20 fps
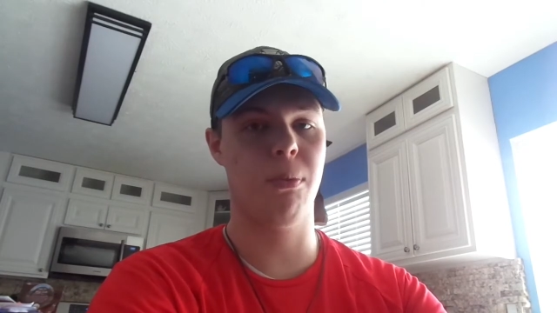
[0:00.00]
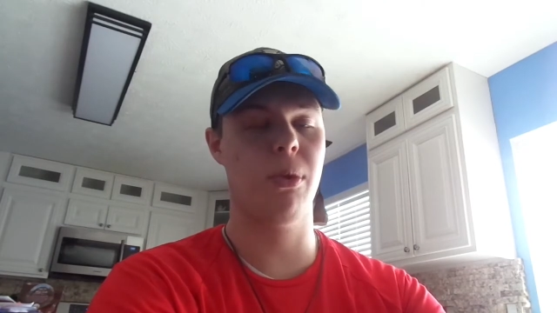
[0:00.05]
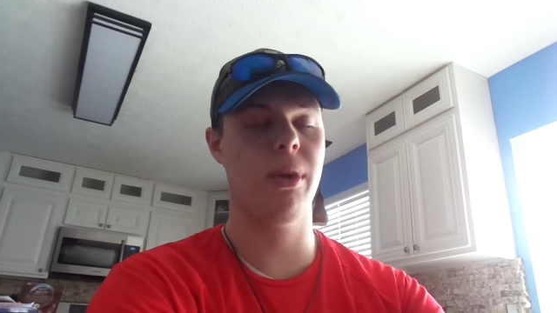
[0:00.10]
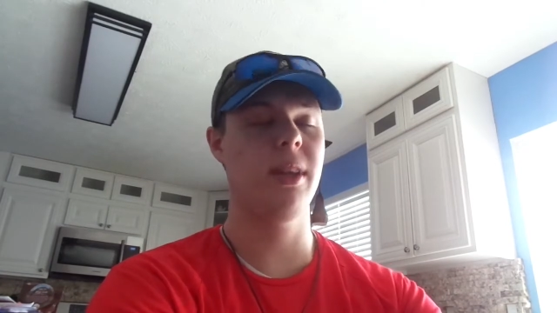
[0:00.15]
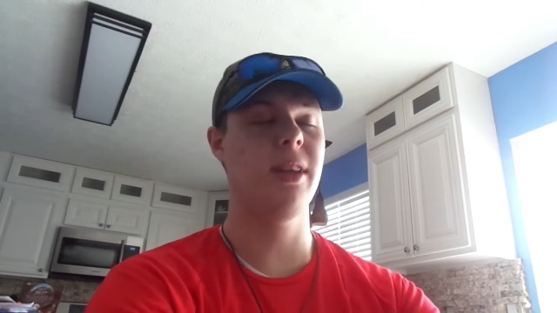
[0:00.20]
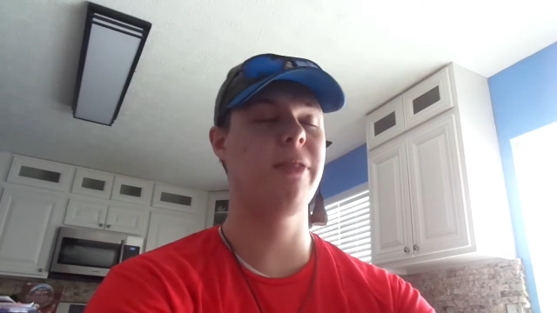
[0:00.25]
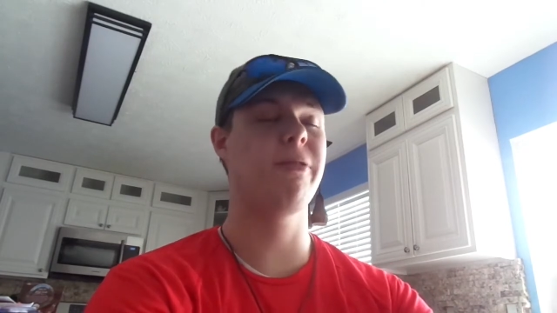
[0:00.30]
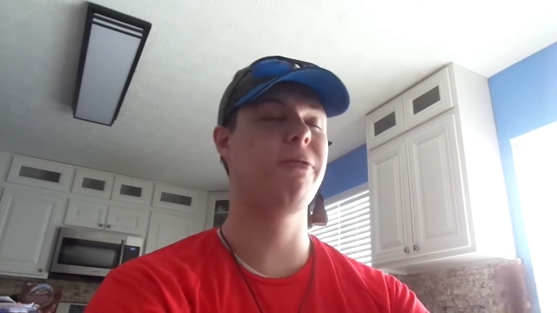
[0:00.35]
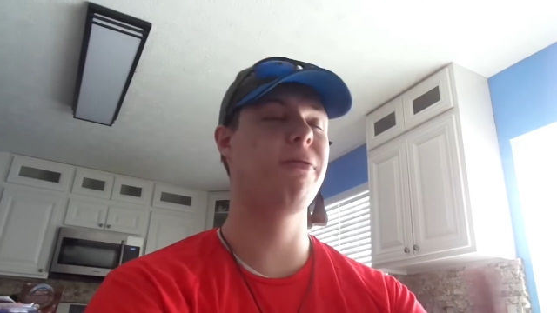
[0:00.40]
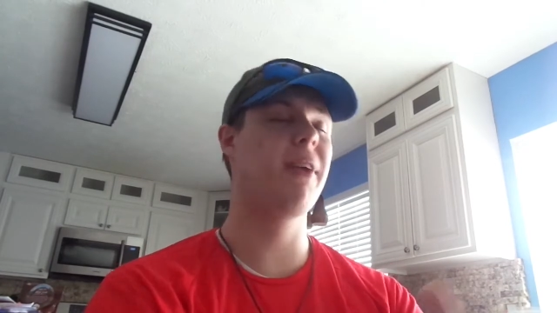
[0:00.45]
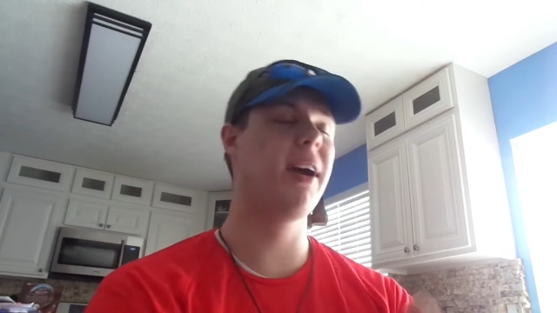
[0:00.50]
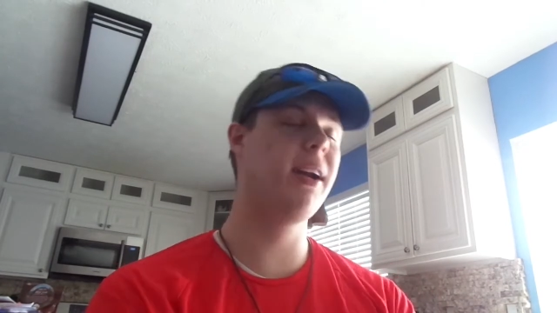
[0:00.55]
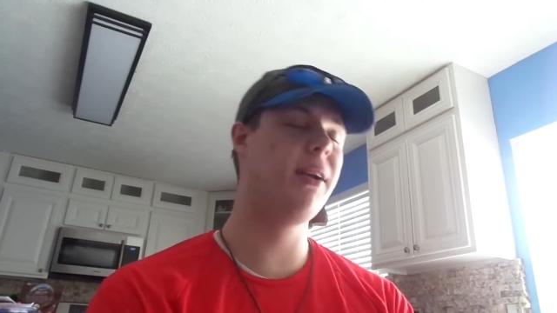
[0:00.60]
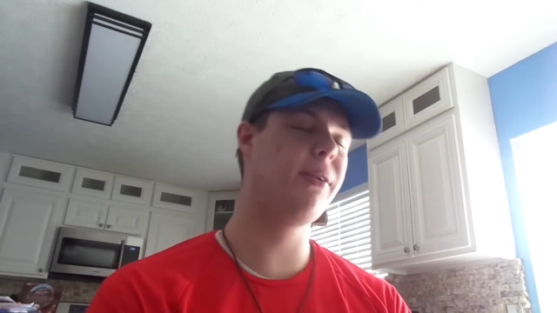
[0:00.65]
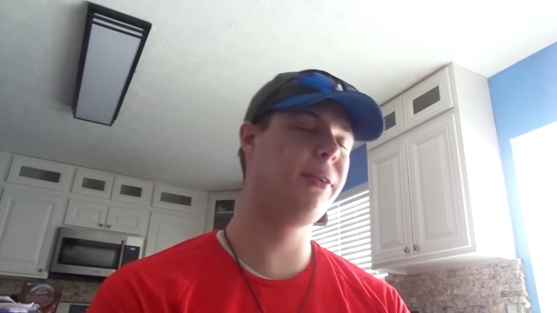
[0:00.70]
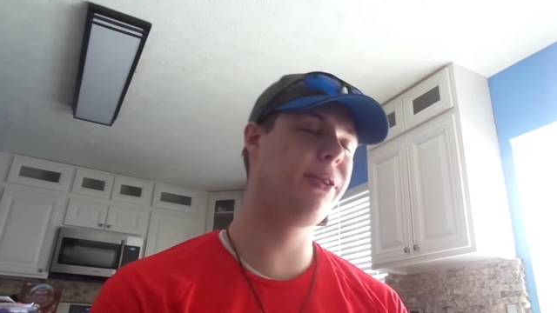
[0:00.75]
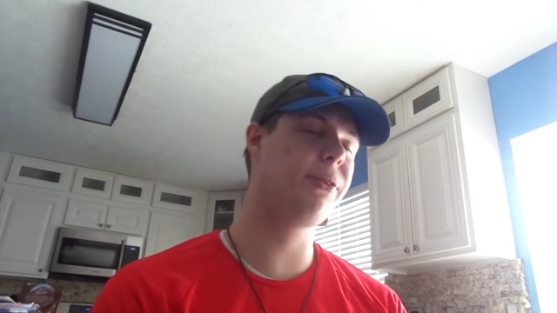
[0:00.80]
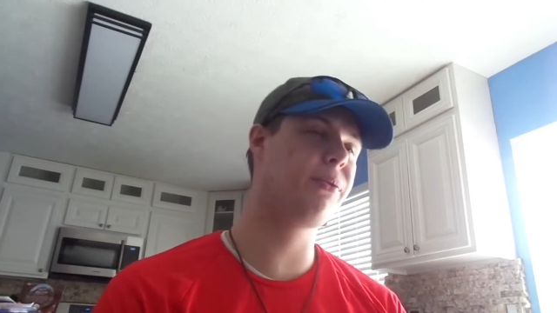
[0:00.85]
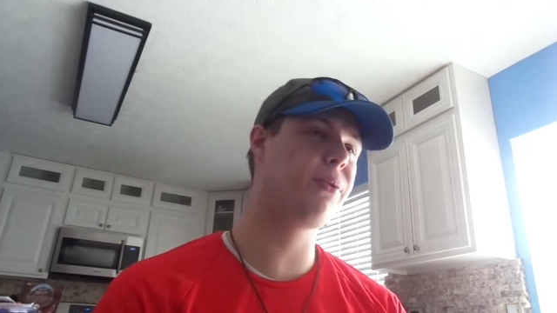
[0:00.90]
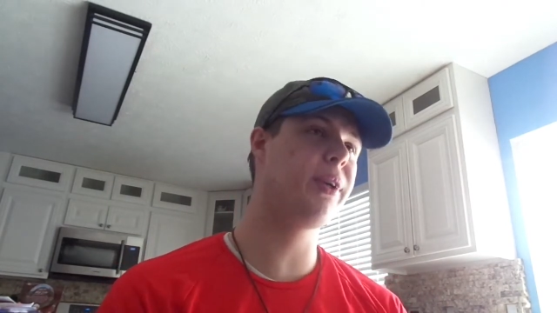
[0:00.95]
We're in the
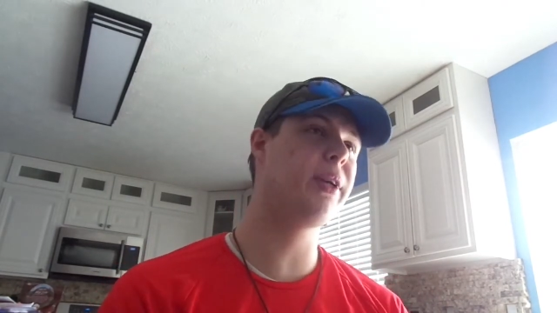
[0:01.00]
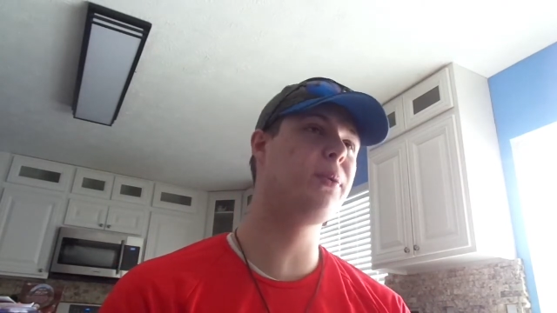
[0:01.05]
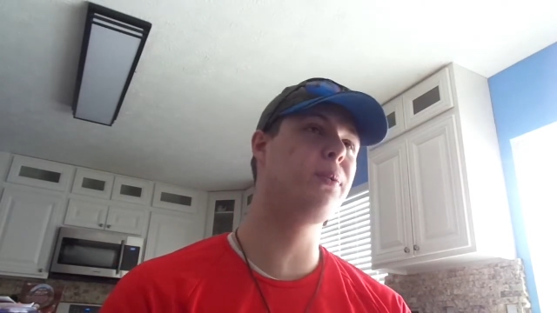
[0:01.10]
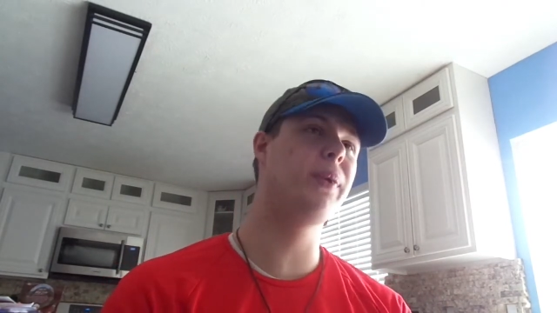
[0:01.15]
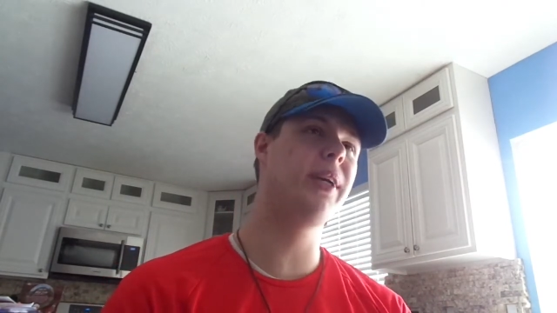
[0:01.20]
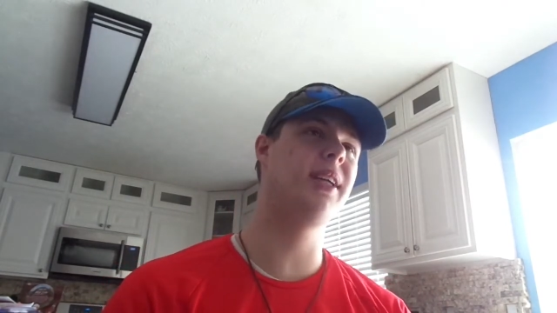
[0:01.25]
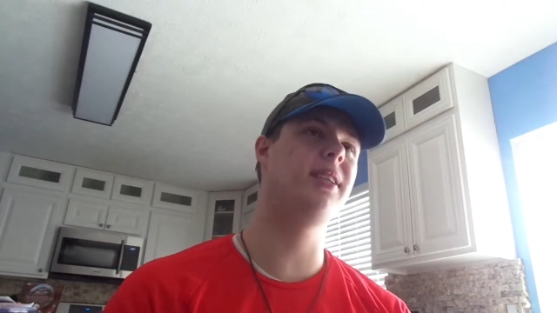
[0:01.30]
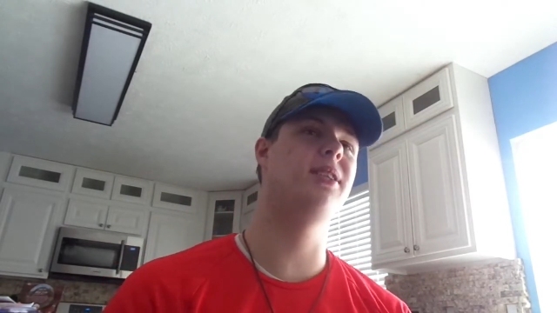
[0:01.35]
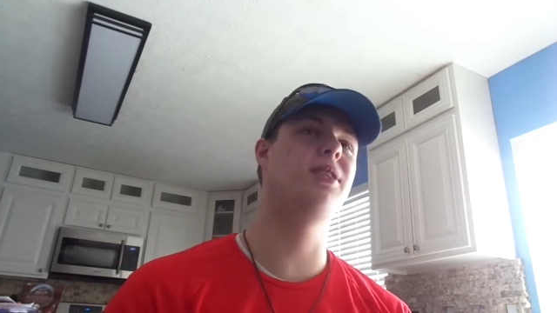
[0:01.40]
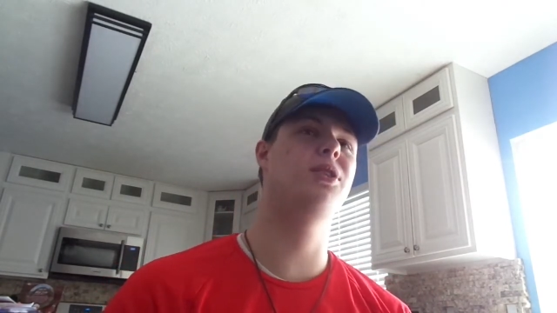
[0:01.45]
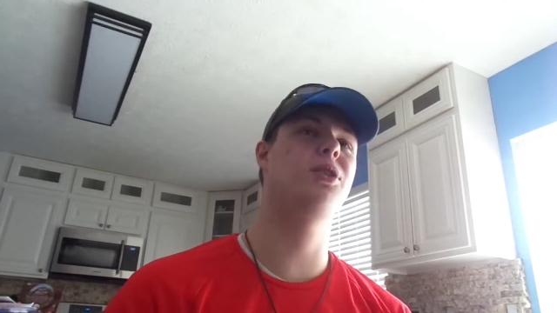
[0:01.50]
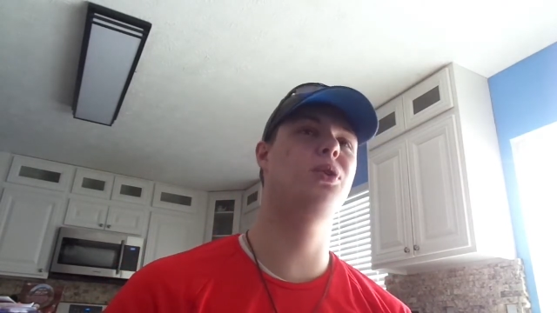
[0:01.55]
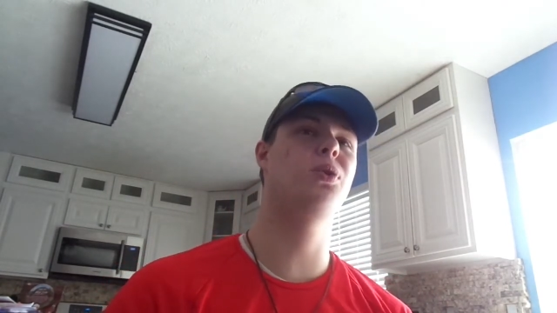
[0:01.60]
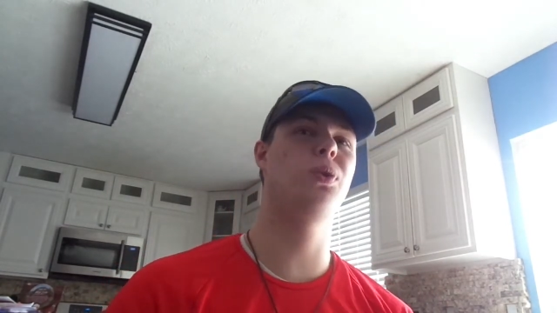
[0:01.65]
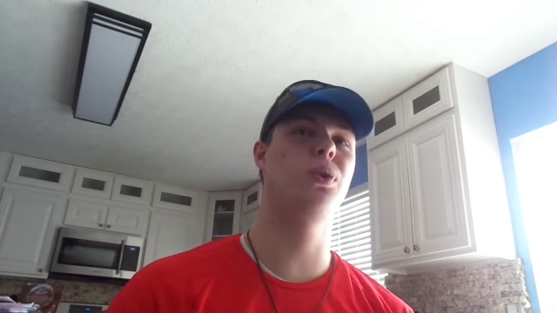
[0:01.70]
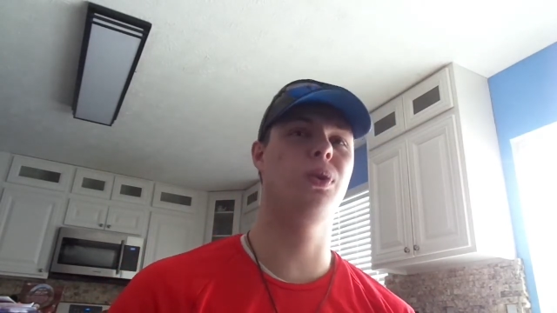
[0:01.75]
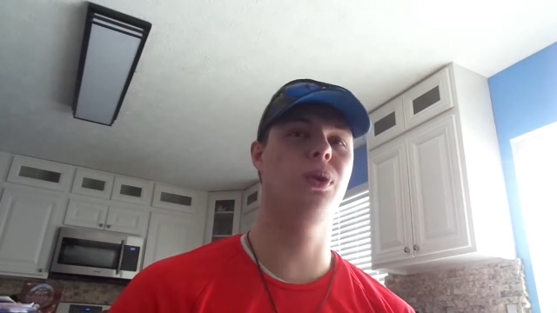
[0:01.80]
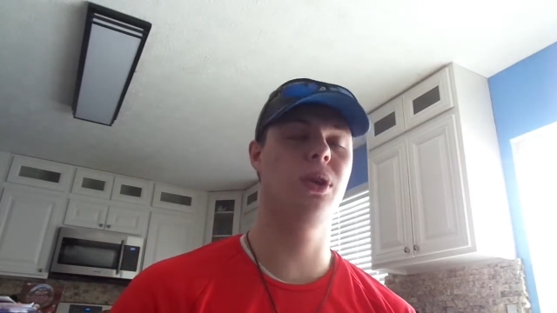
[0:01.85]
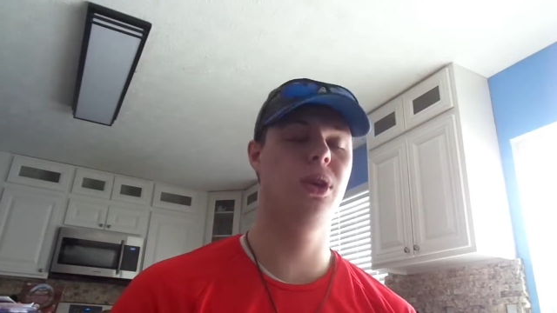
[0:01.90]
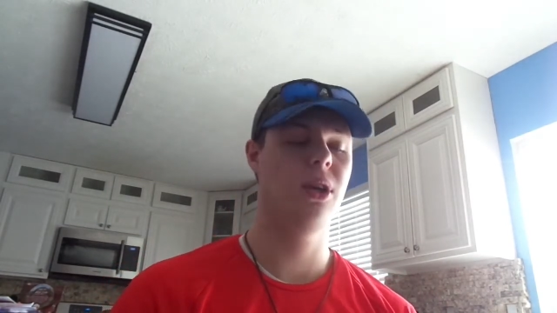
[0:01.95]
final three weeks of
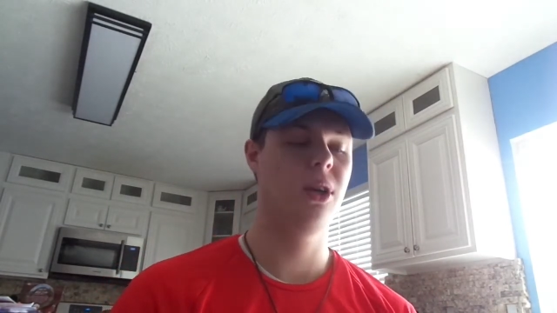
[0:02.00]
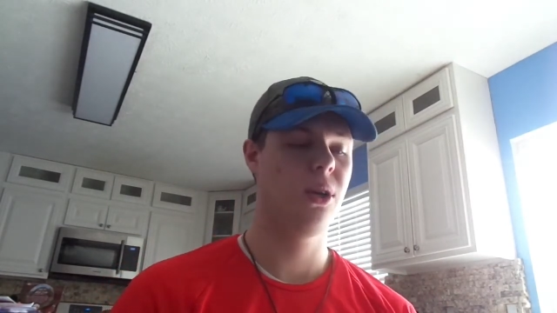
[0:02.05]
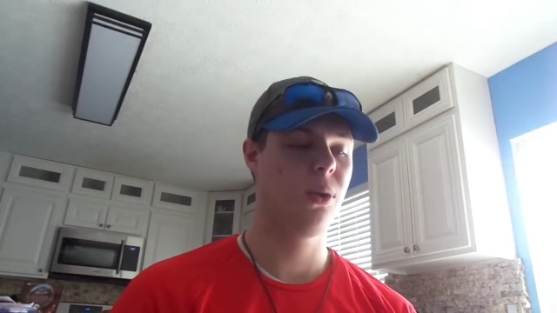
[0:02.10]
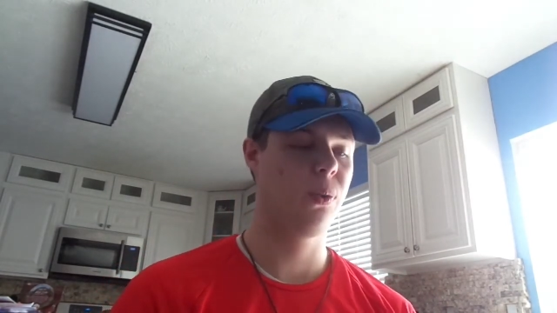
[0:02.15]
school,